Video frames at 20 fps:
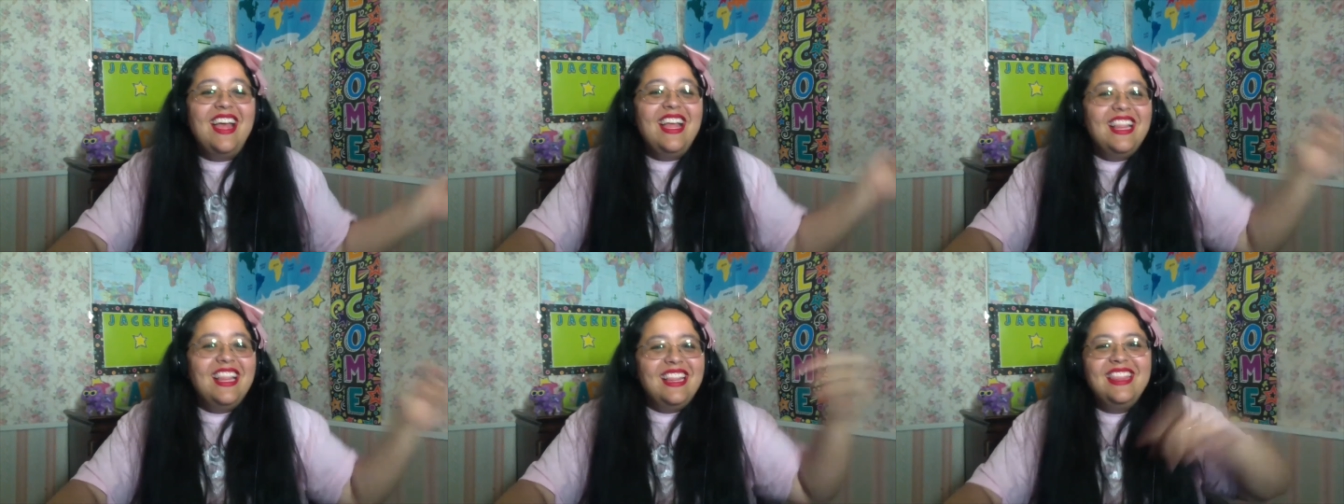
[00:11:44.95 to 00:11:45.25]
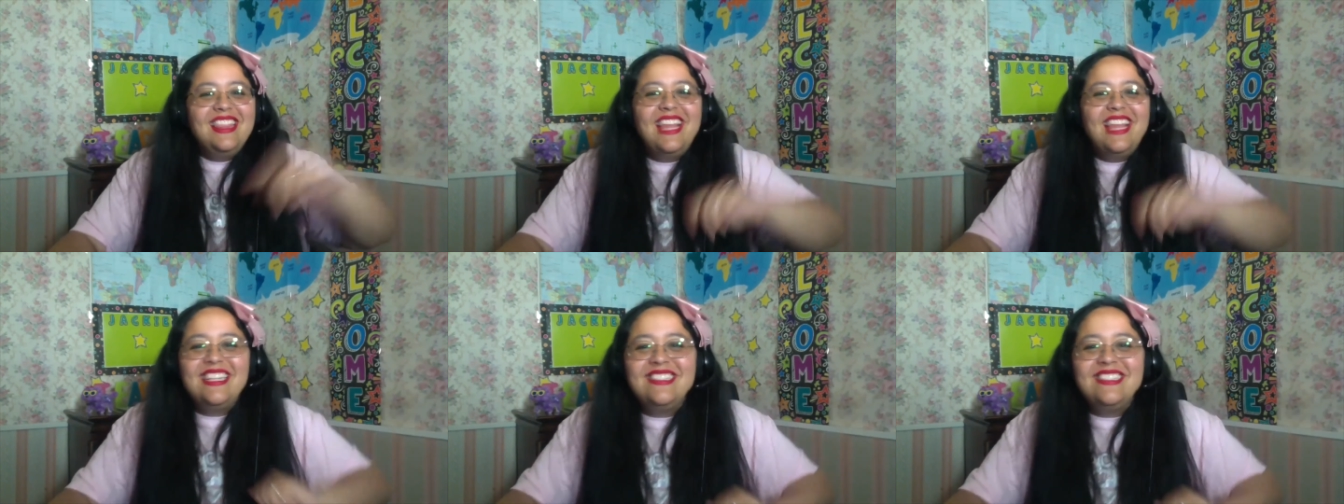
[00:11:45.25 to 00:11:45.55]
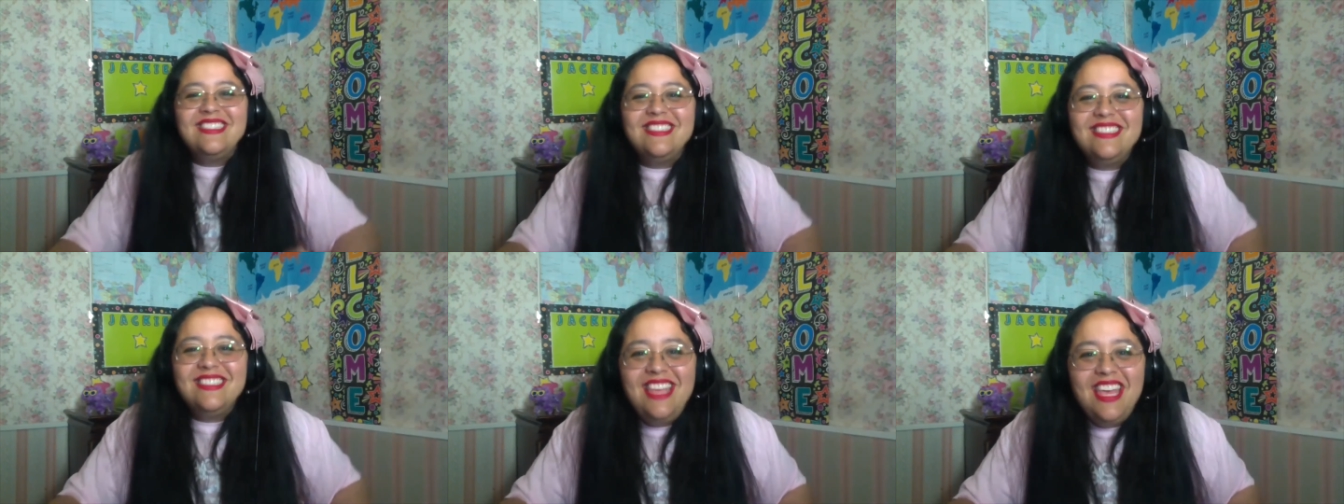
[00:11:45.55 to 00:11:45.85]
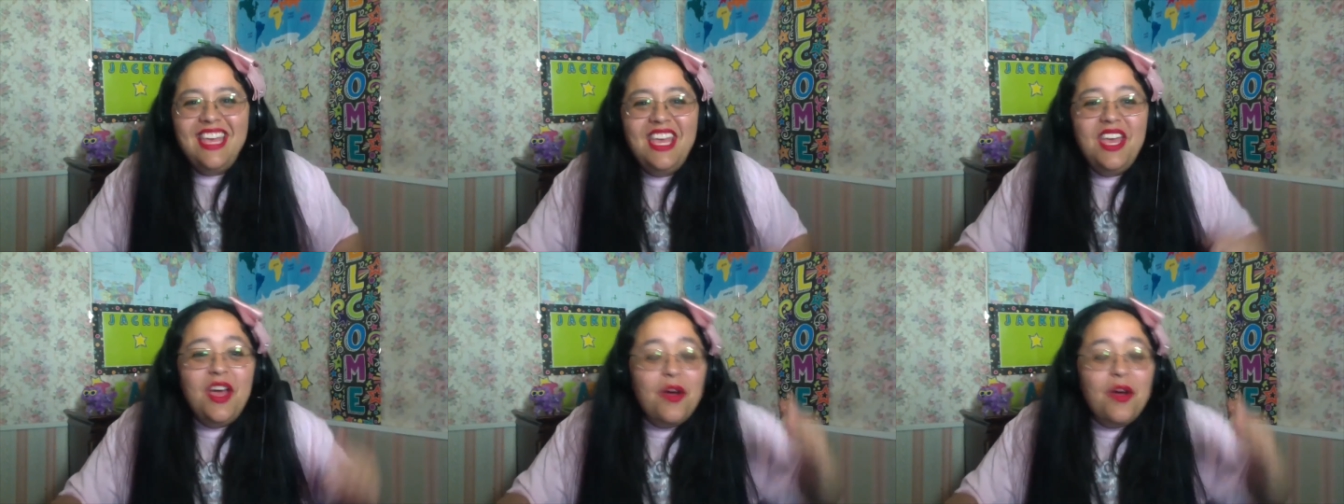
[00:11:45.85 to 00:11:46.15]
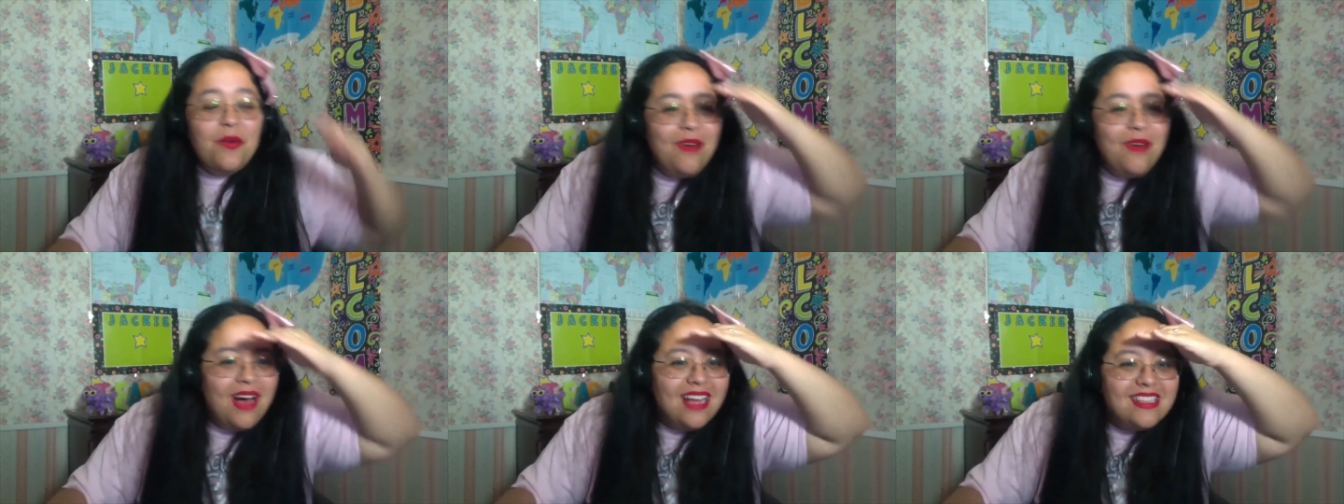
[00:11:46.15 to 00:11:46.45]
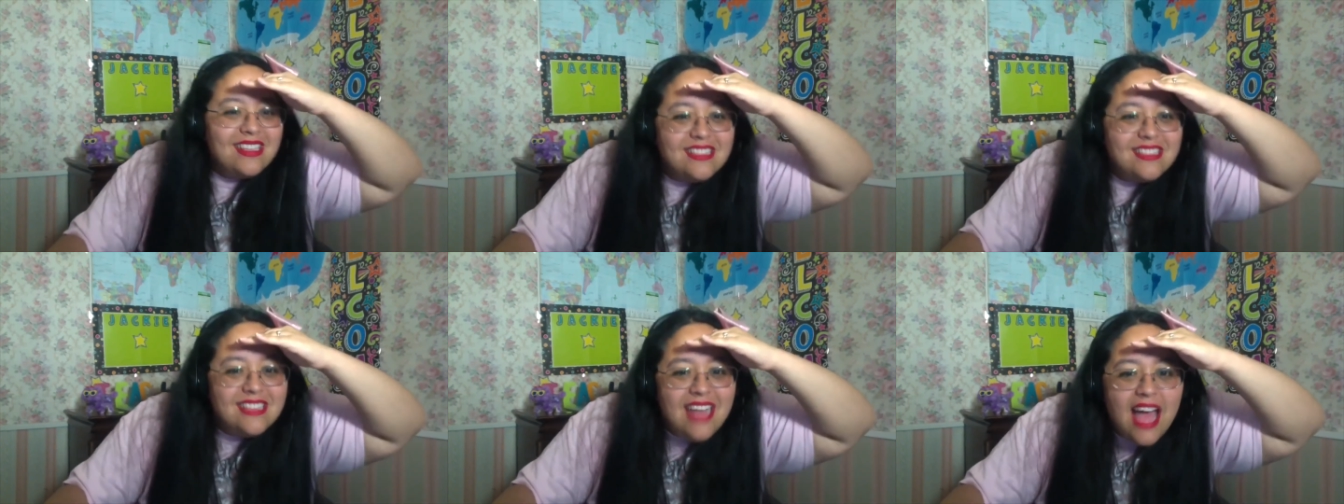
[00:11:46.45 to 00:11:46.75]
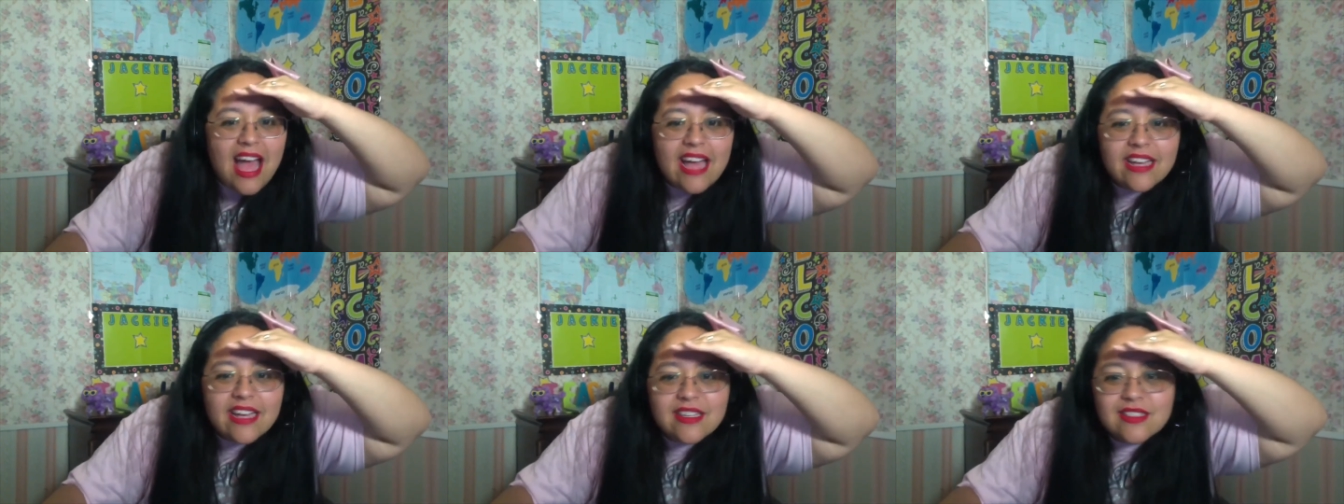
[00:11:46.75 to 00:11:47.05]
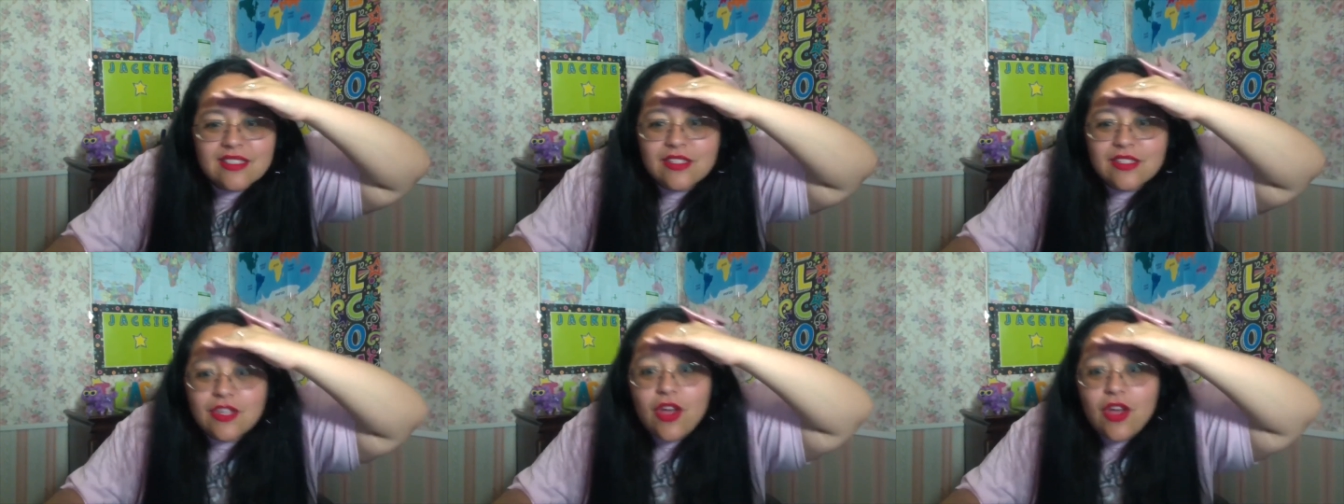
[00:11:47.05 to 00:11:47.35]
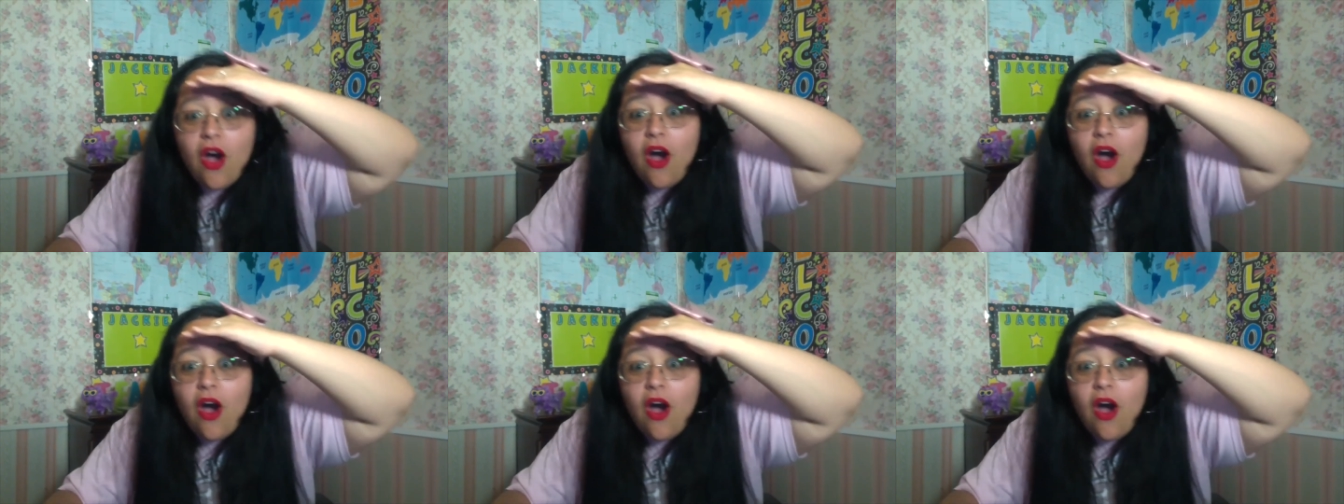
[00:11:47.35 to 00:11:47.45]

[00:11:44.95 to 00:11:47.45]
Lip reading: Let's see what's next.